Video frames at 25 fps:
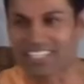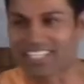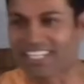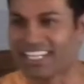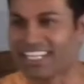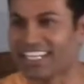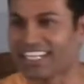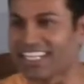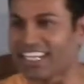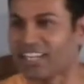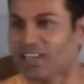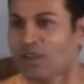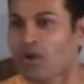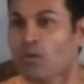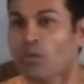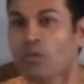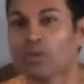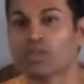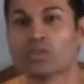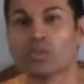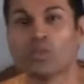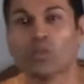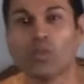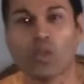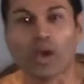again and again,
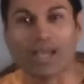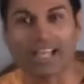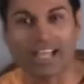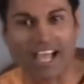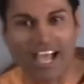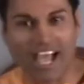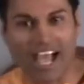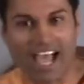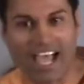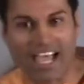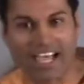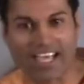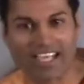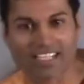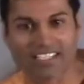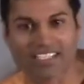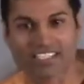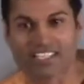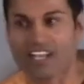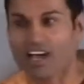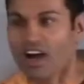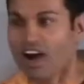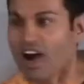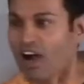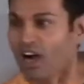with what
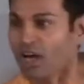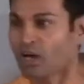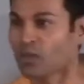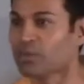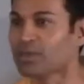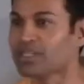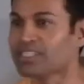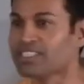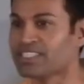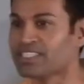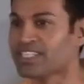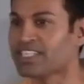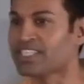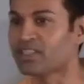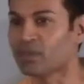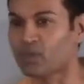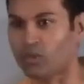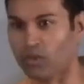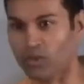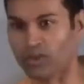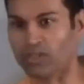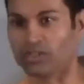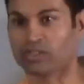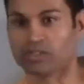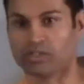eyes are we seeing the
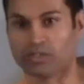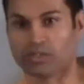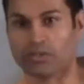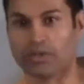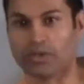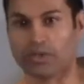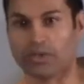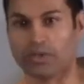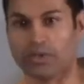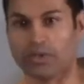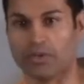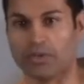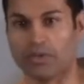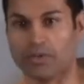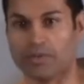world through?